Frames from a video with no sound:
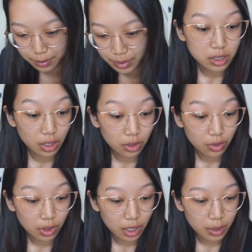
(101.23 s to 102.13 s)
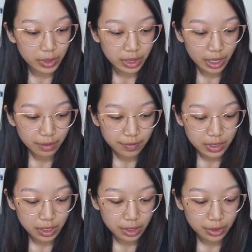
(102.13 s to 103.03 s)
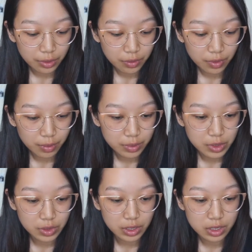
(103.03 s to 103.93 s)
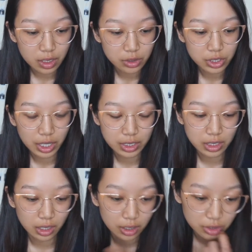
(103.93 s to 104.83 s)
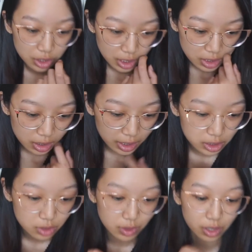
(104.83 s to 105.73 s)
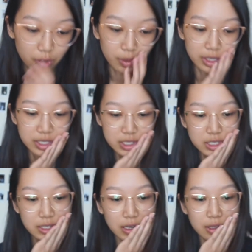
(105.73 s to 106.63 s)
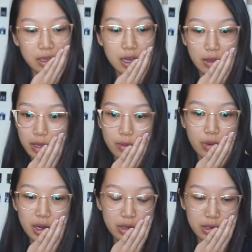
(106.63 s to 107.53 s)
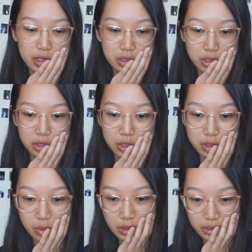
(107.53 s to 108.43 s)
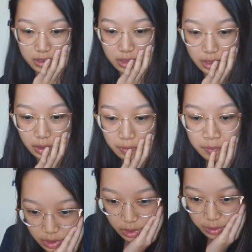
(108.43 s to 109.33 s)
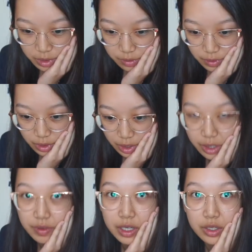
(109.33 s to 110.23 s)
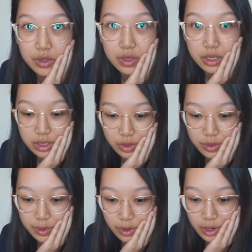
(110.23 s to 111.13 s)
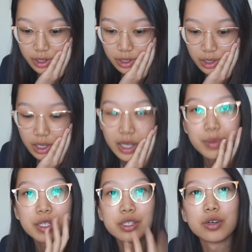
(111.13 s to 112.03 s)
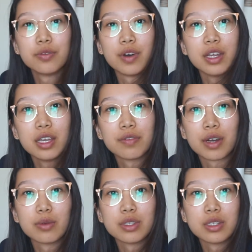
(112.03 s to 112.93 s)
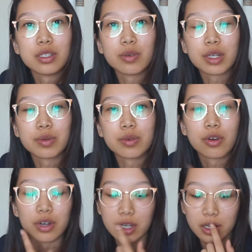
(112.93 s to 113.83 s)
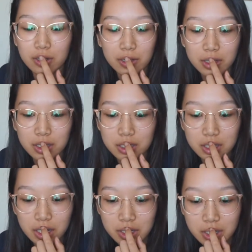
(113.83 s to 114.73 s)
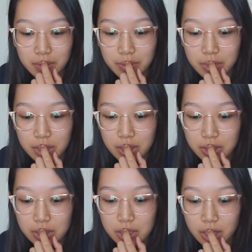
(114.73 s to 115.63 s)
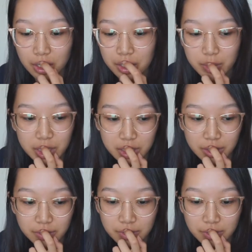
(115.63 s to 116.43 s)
So in that video from 2 years ago, she has a link to a quiz, and I thought like, why don't I just do this quiz, you know? Let me figure out if I can do a screen recording. It'd be so funny if I wasn't like recording at all this entire time, just talking to myself.